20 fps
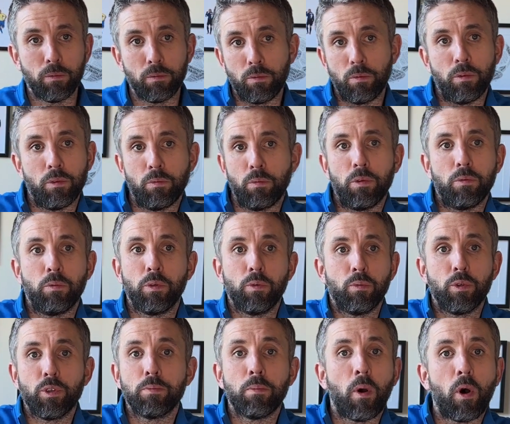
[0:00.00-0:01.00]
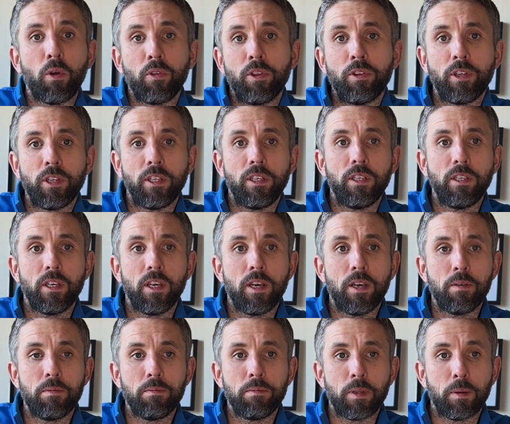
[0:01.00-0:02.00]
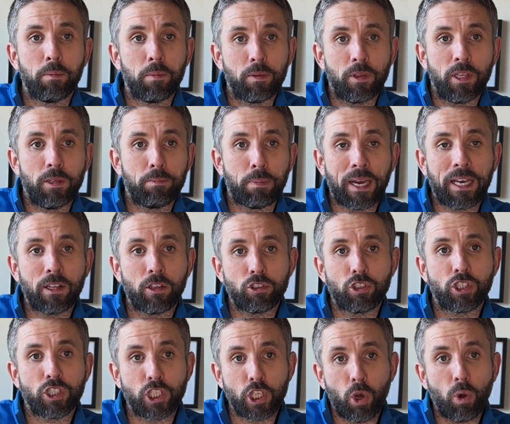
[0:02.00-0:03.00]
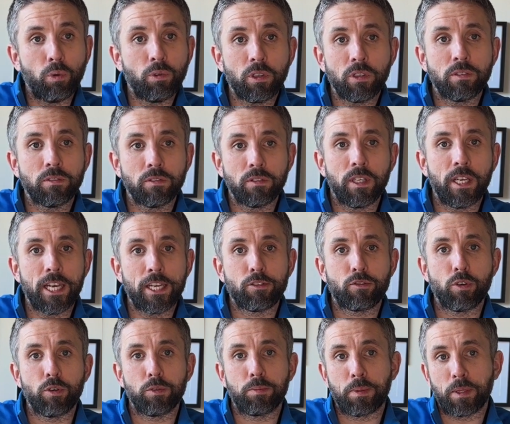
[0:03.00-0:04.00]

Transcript: was more than the biologically older age groups,